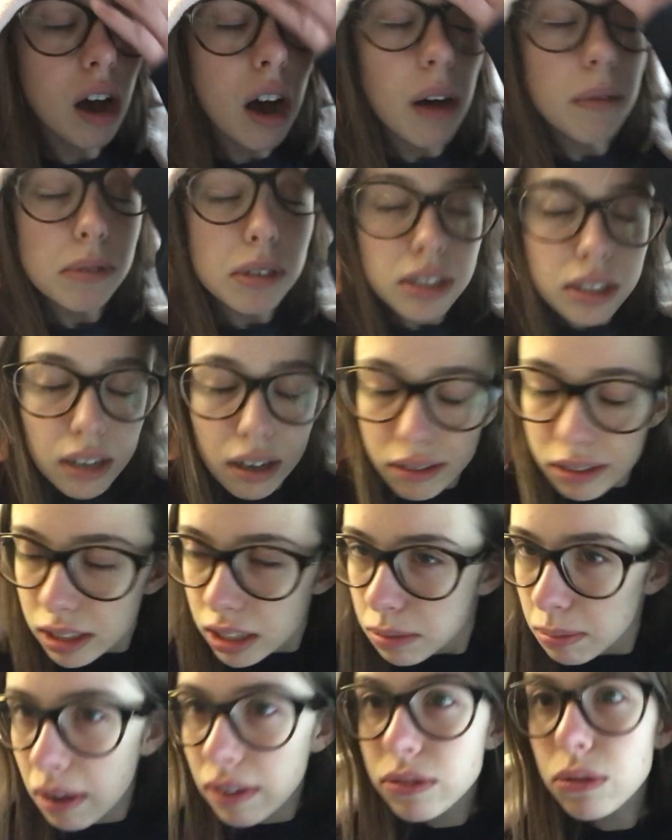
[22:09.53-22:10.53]
I'm just staring at
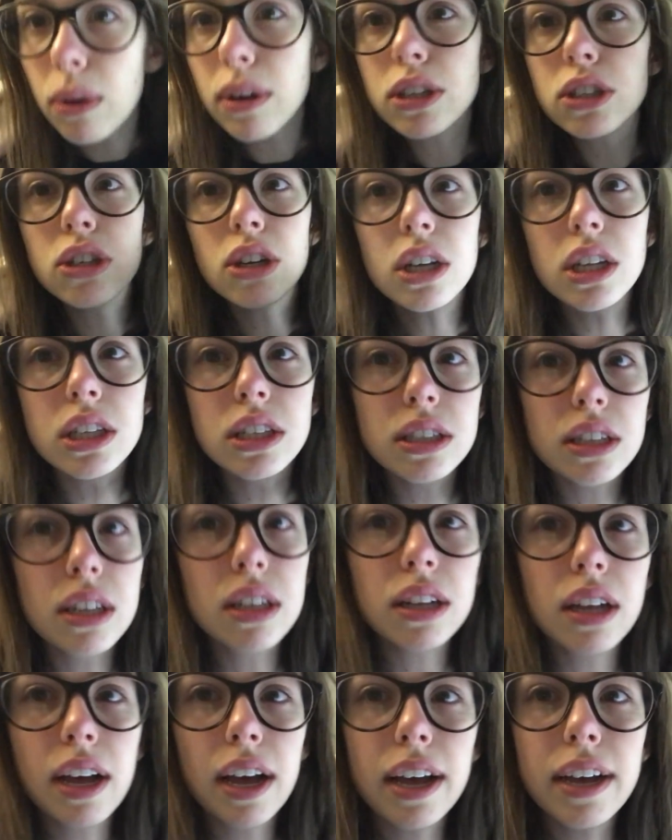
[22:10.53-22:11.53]
these maths questions
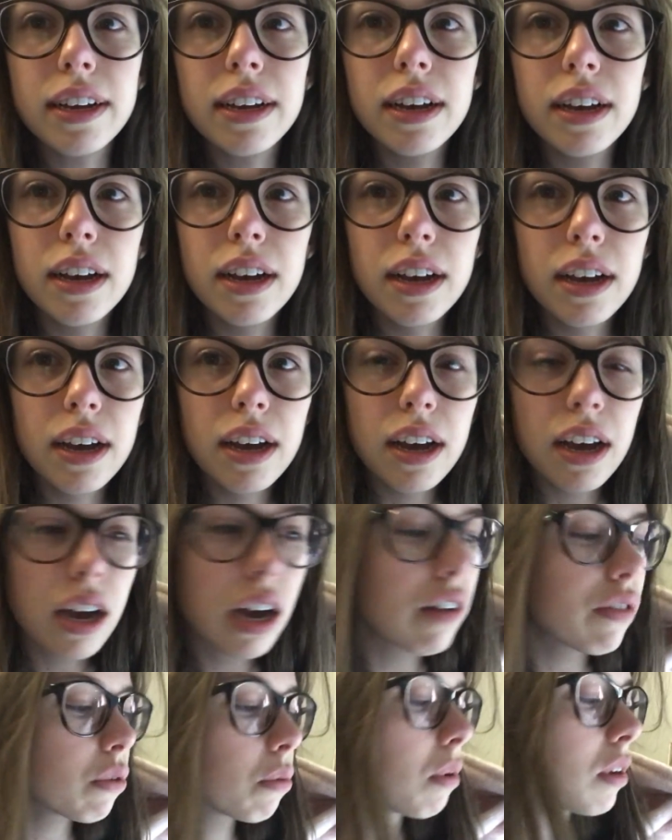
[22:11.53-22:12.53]
and like,
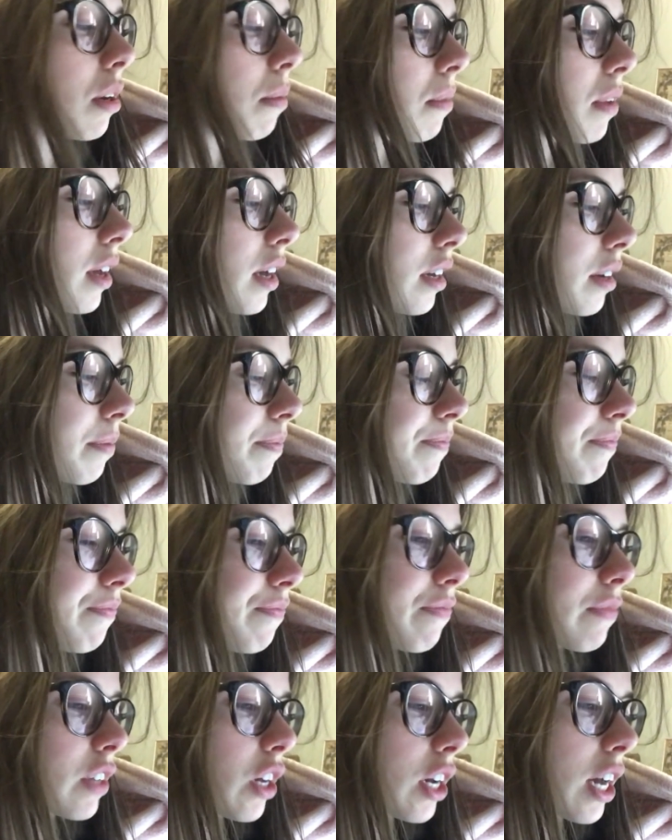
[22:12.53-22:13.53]
everyone I'm like,
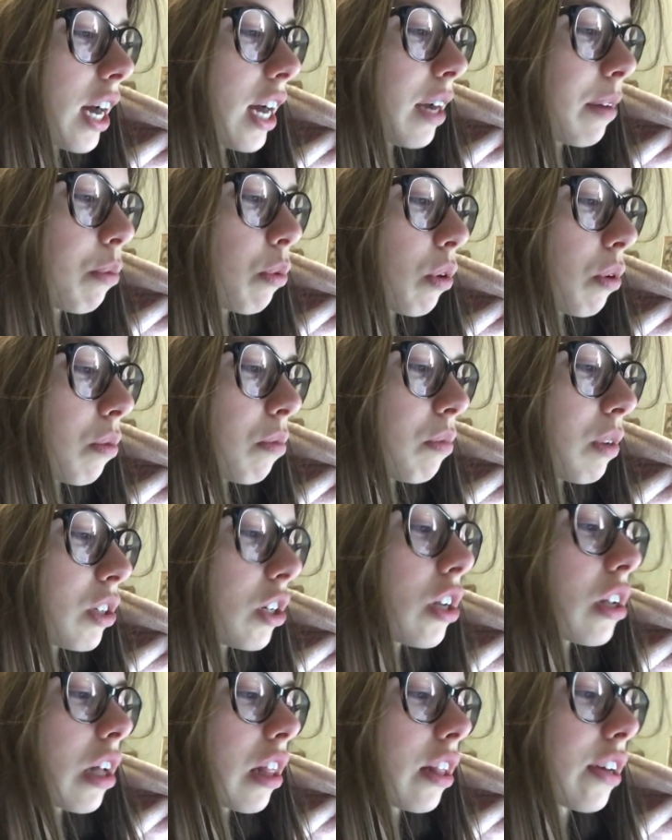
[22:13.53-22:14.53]
okay, well, I
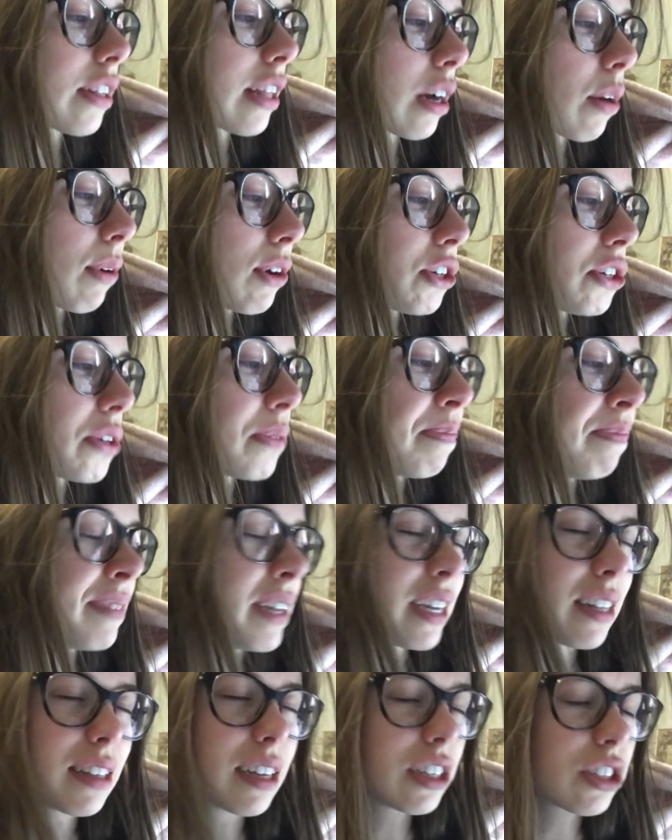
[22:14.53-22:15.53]
don't like the look of that question.
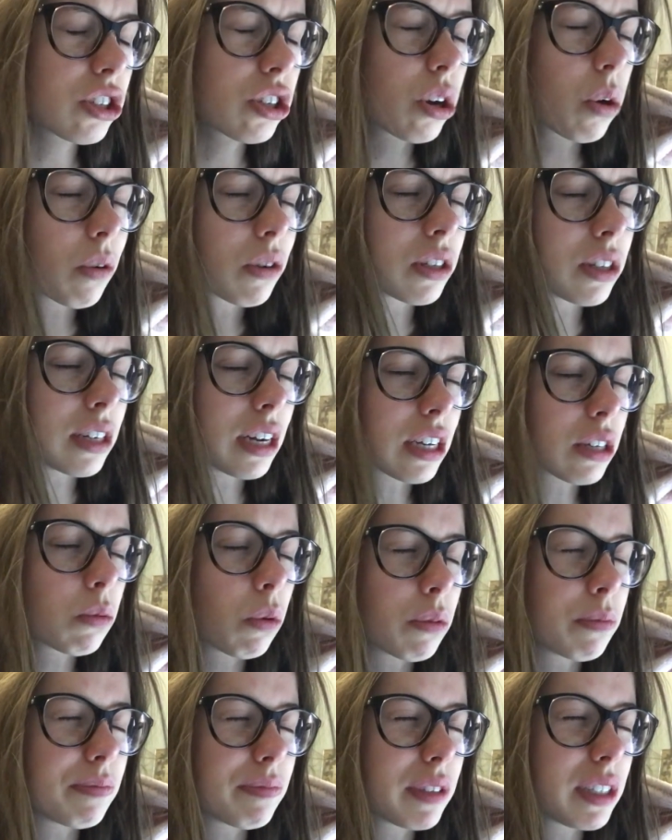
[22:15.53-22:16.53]
Let's go on to the
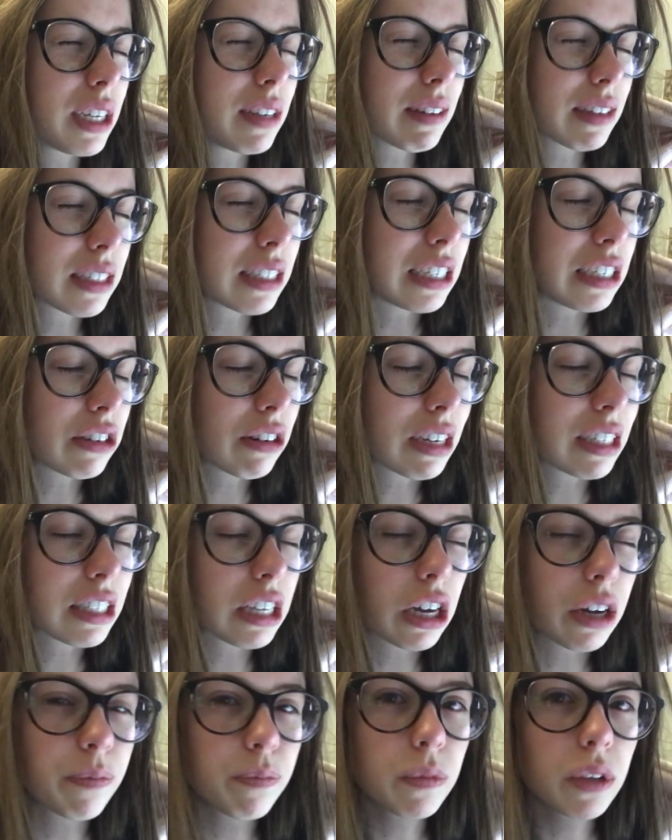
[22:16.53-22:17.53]
next one, see if that's any
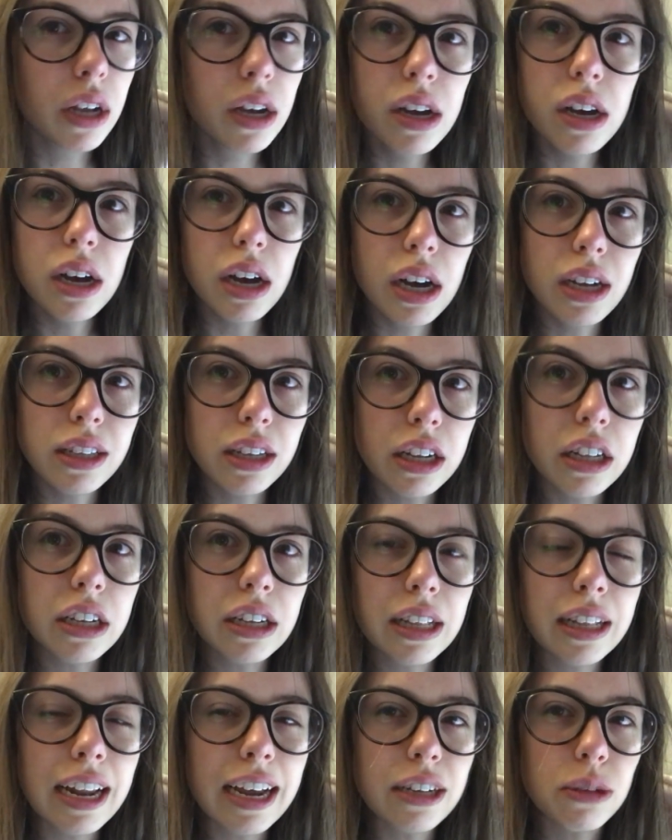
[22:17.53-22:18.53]
nicer. And I
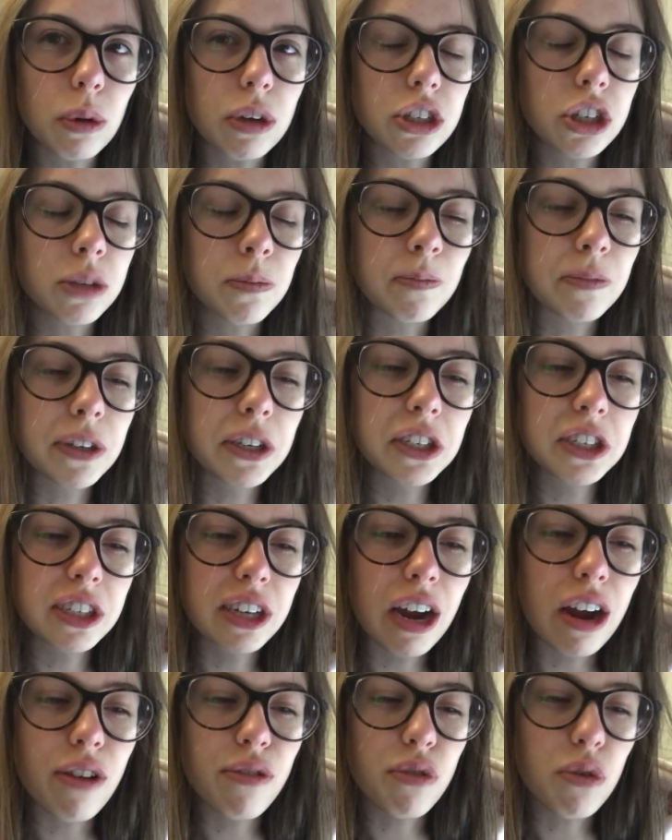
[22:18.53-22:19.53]
look at the next question,
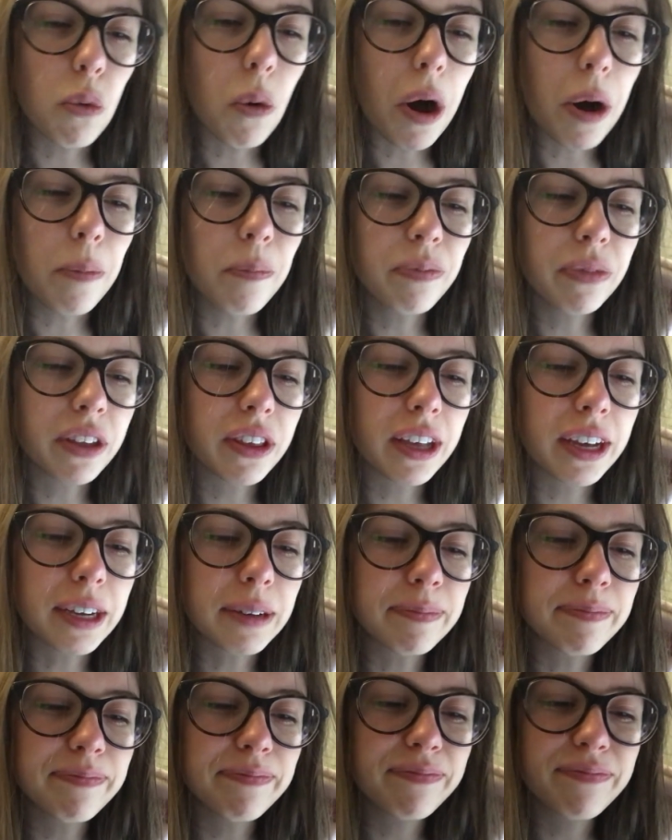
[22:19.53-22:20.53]
stare at it for a while, I
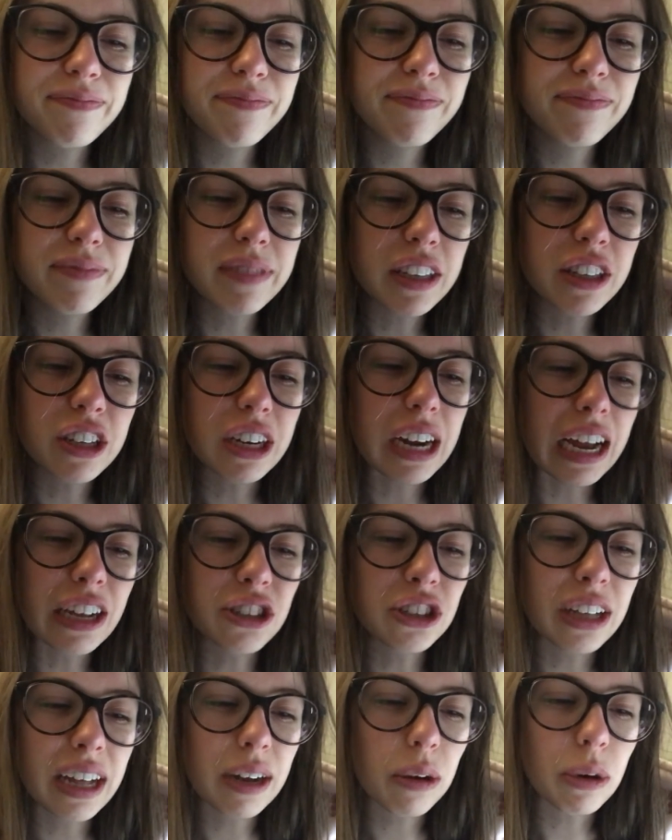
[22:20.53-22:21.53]
think, don't know how
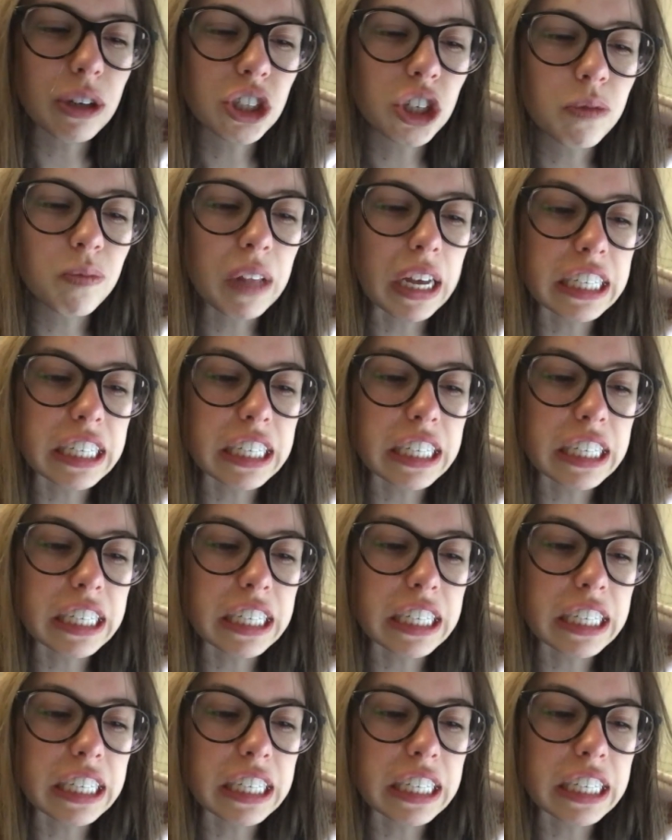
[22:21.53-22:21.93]
to do that question.